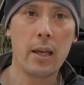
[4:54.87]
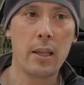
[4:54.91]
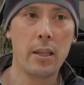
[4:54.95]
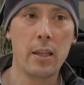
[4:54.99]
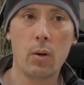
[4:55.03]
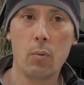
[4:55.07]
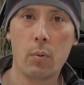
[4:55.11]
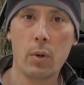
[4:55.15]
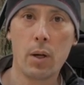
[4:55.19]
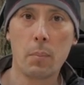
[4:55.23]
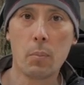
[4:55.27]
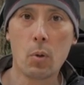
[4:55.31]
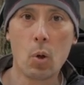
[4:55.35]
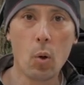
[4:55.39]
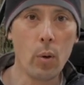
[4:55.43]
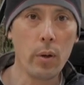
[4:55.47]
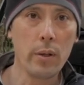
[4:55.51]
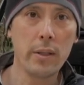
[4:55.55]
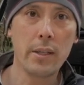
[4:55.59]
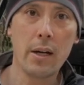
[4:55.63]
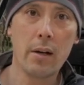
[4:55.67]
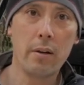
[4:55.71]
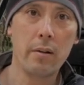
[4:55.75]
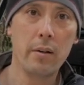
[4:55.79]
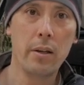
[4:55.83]
And then when I'm
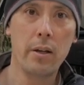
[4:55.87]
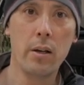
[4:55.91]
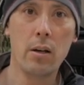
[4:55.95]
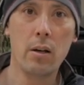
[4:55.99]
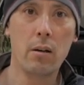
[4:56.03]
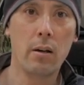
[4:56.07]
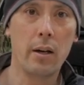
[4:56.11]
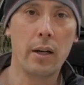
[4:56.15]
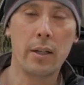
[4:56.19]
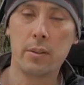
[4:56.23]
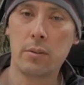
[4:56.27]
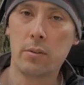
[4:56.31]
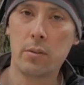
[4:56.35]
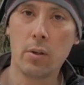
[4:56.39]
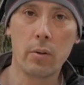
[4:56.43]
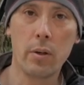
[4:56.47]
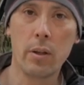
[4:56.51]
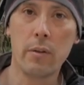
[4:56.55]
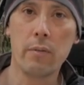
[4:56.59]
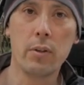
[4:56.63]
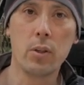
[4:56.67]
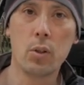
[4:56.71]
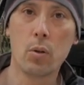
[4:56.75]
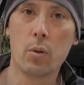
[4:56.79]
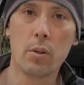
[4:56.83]
going downhill, I don't
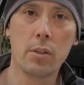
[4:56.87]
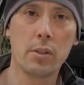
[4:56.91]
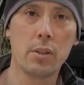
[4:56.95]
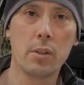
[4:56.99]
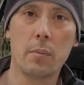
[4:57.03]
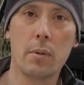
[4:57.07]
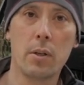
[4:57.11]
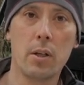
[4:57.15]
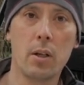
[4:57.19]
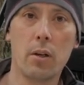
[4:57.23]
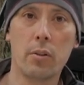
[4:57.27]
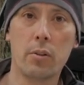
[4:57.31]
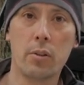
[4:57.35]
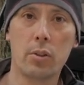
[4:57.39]
even notice them at all.